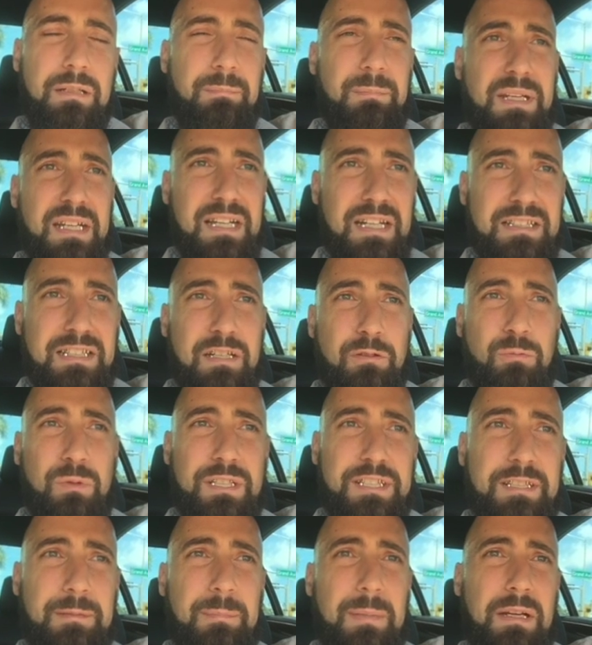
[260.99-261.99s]
because he
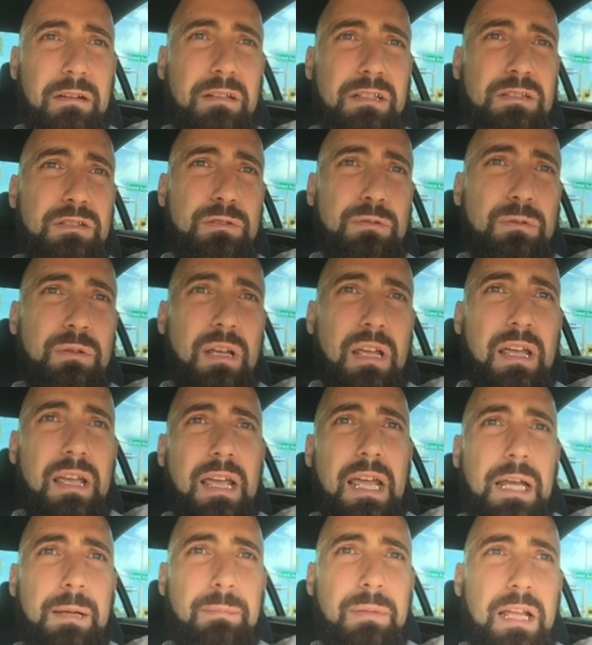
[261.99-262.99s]
wasn't married to
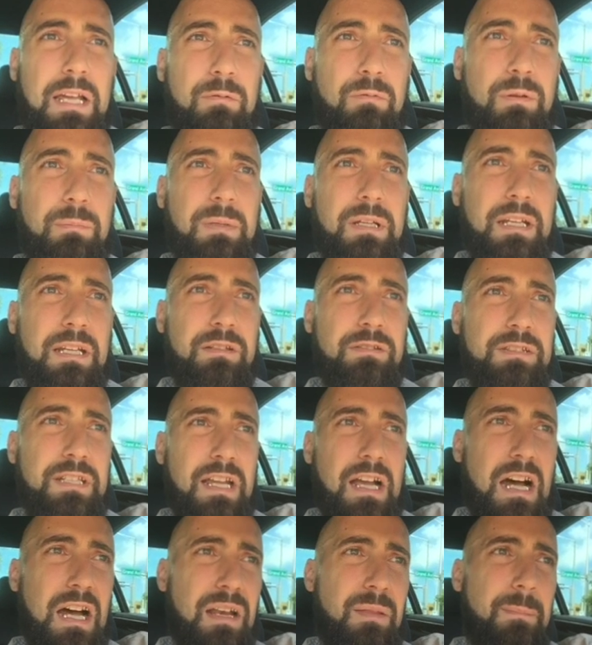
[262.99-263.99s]
a black woman, can you say
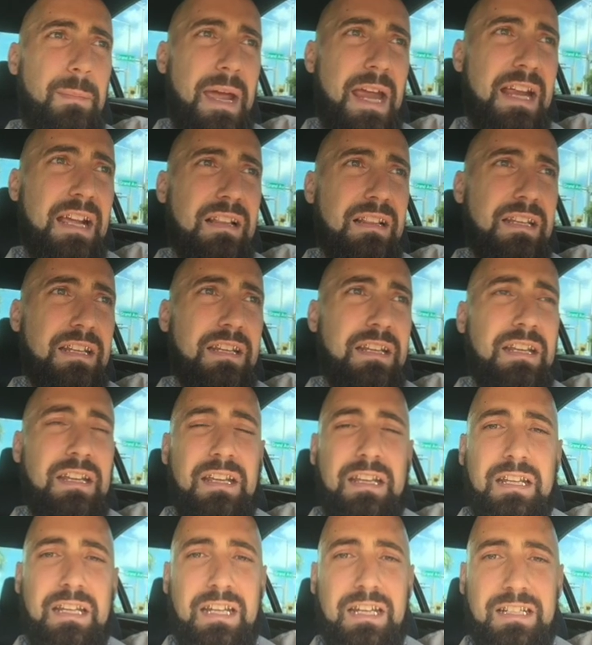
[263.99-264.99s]
automatically
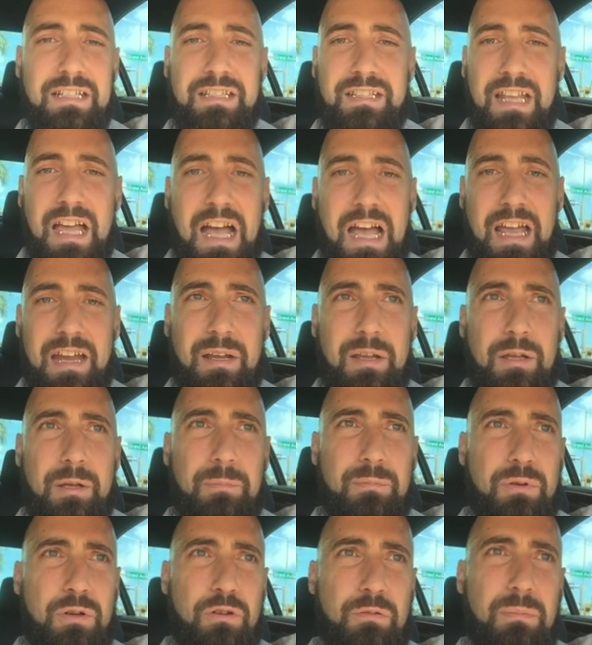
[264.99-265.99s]
he is not
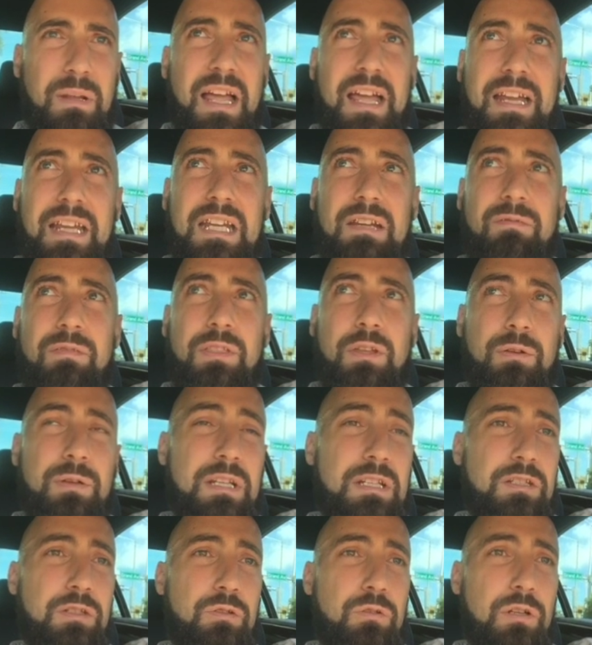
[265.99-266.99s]
pro-black, even though
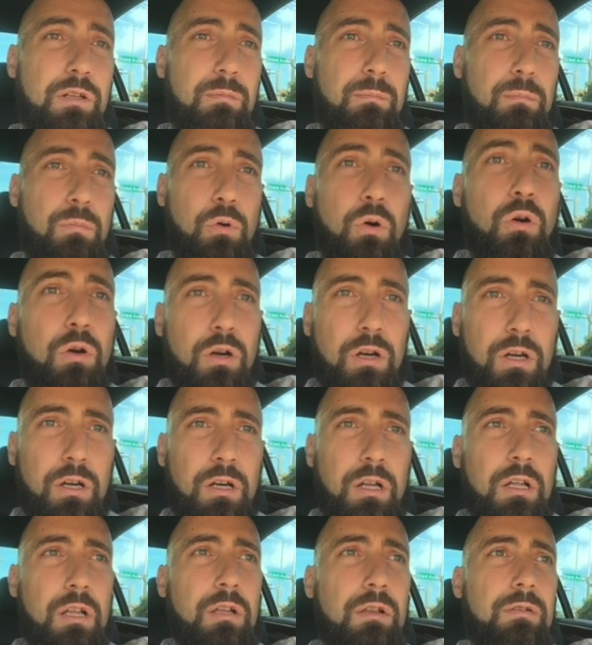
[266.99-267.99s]
he's doing more
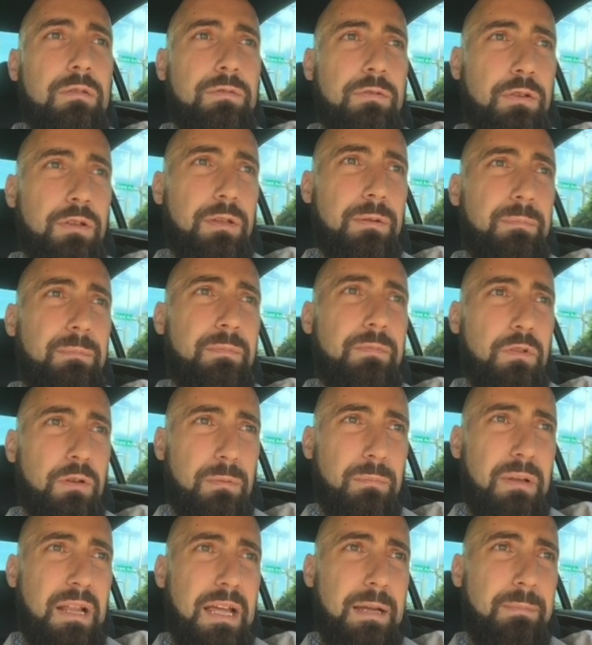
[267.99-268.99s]
for
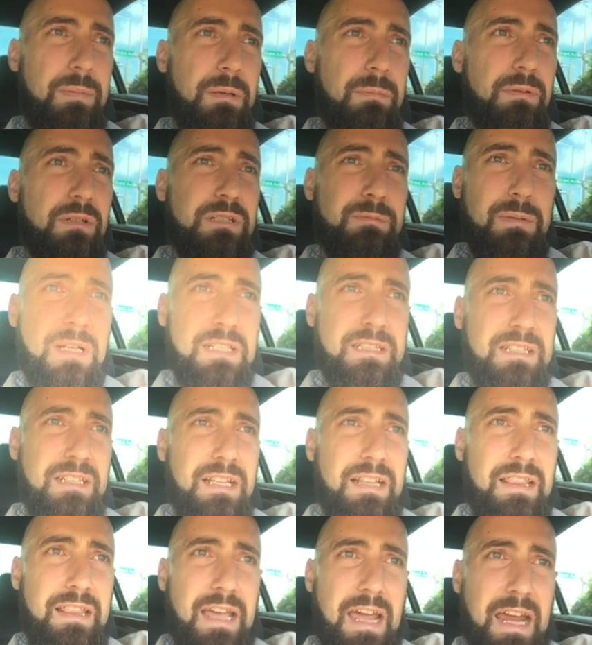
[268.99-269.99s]
black people, especially
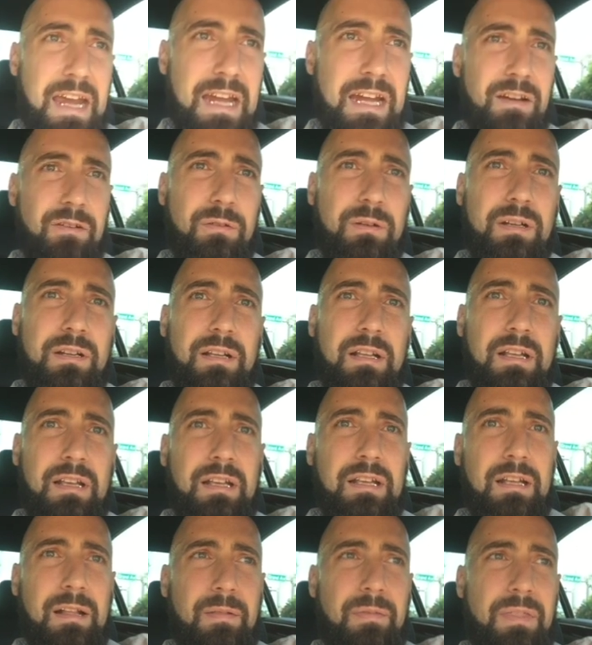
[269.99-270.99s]
in that area,
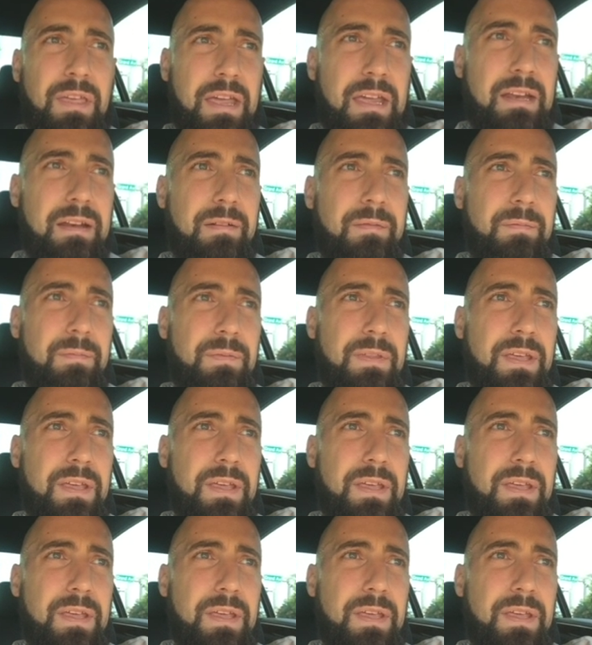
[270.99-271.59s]
than